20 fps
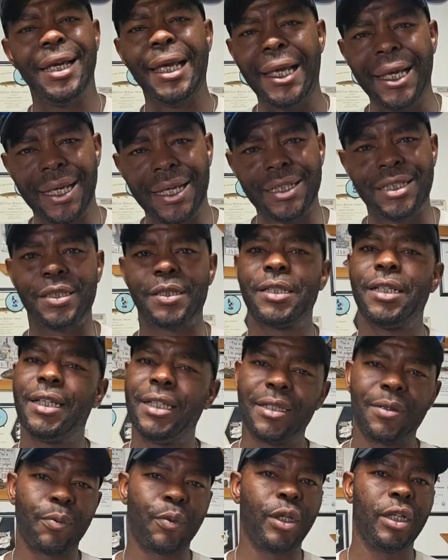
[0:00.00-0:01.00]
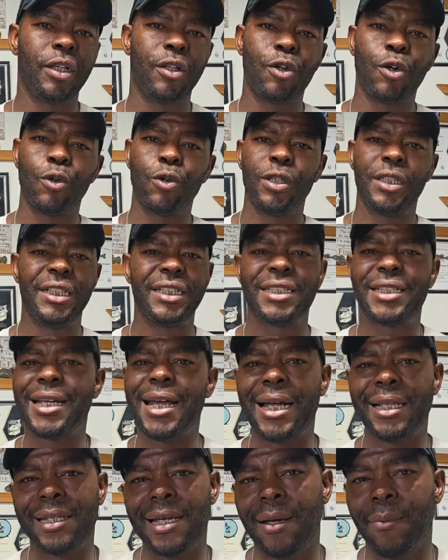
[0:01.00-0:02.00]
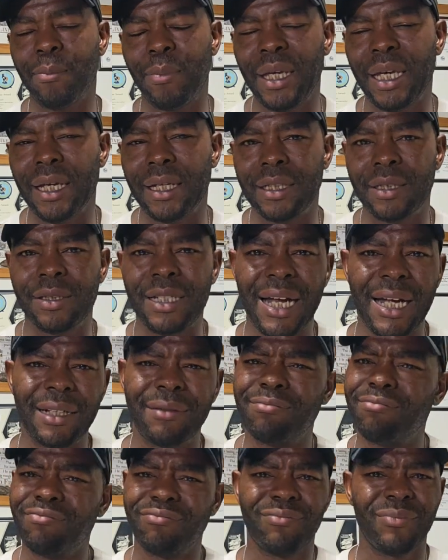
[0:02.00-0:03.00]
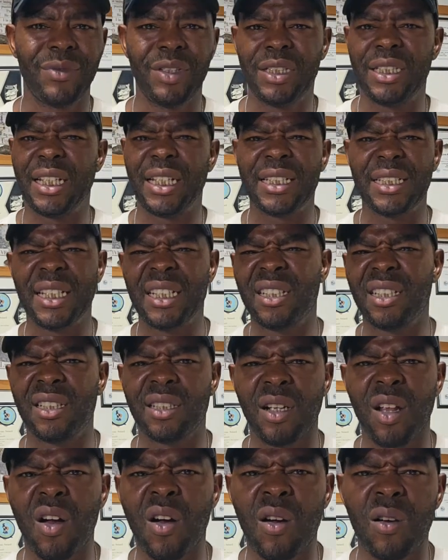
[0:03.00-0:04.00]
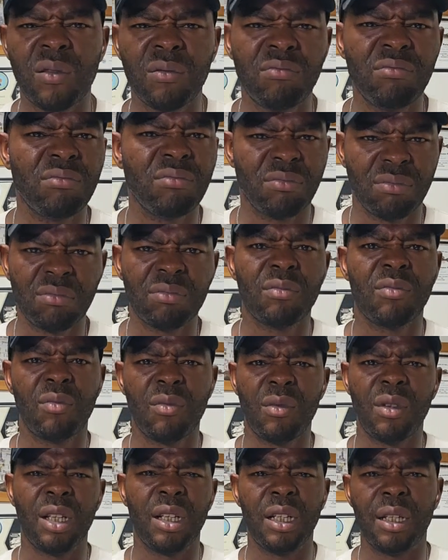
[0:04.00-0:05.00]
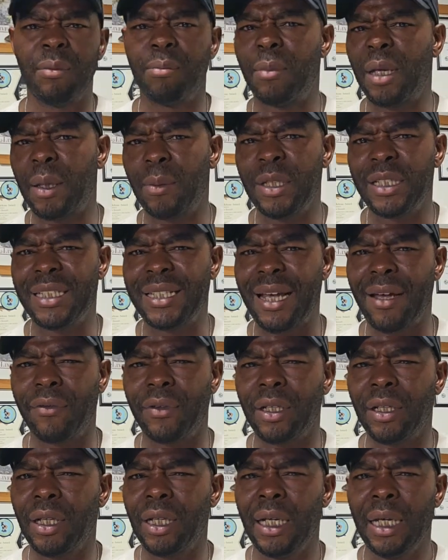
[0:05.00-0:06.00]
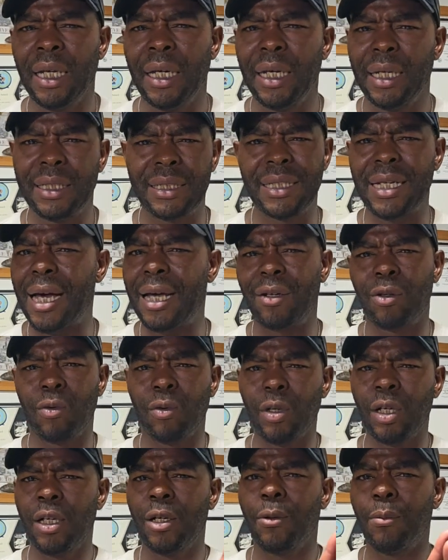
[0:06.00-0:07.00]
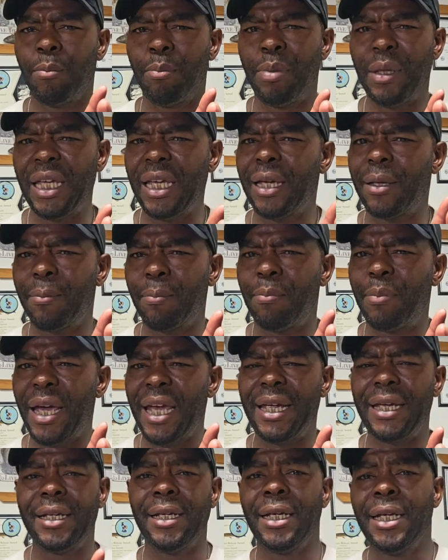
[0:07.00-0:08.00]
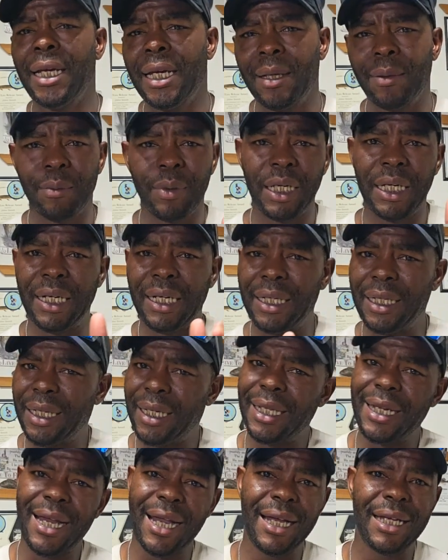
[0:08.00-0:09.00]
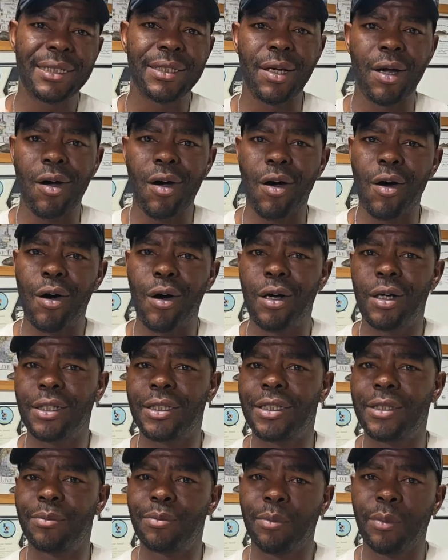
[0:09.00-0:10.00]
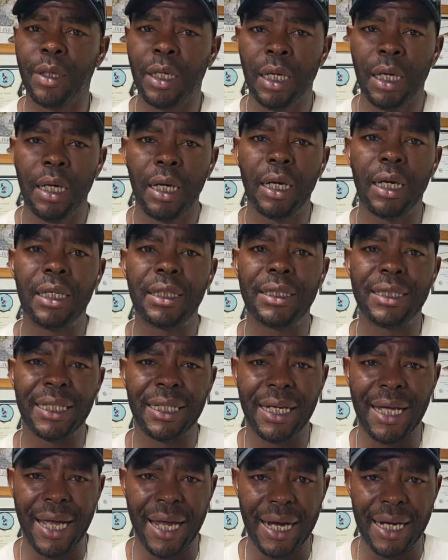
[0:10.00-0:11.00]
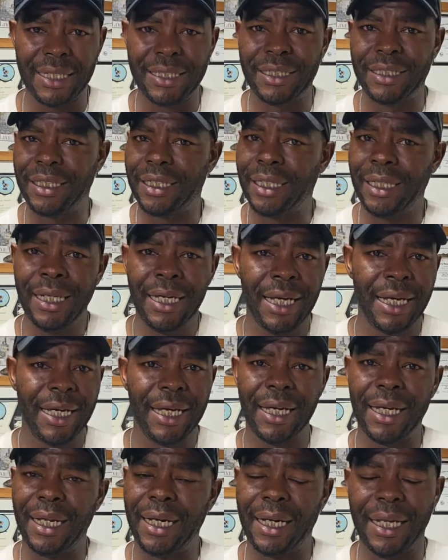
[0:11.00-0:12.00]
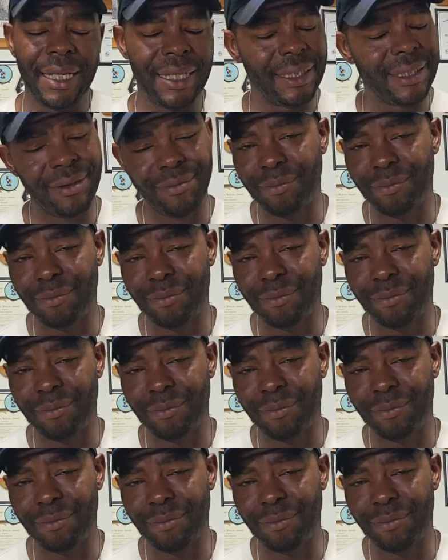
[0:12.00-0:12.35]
it's pretty cool. And it's not that big. It's like 6 inches long, maybe 7. It's not a real big bait, but it has an awesome hunting action, and